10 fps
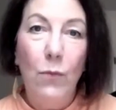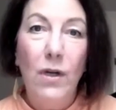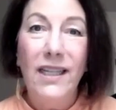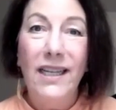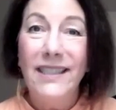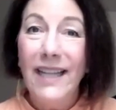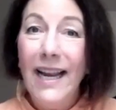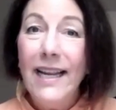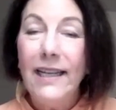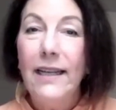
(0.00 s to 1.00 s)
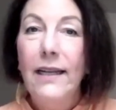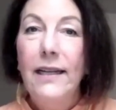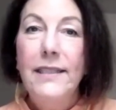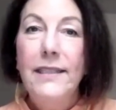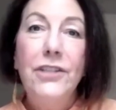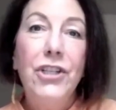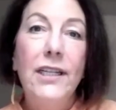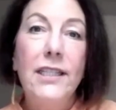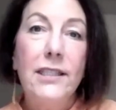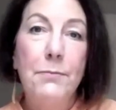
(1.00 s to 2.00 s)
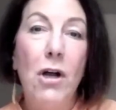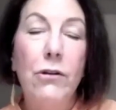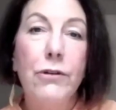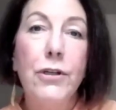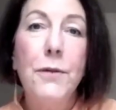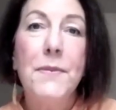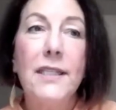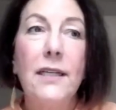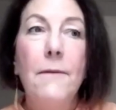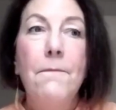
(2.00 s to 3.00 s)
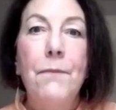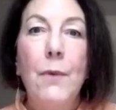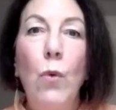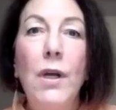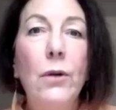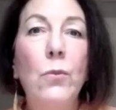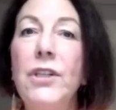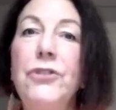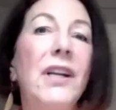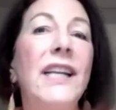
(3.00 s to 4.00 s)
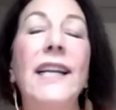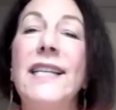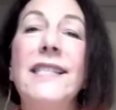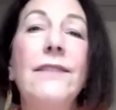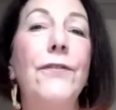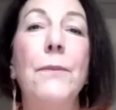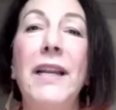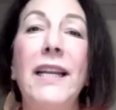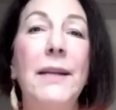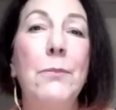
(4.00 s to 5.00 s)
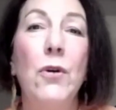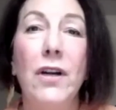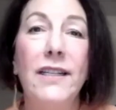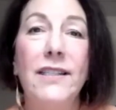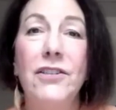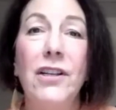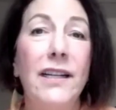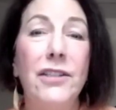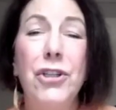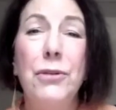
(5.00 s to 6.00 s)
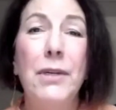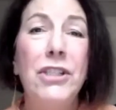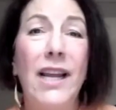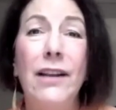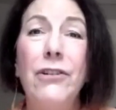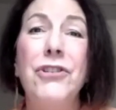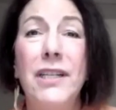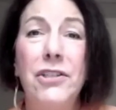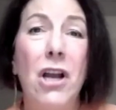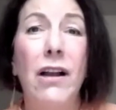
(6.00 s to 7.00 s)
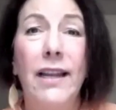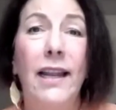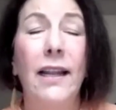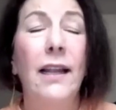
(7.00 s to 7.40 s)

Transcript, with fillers: And while I like teaching small groups, one-on-one training isn't for me anymore. It's like too much energy and talking.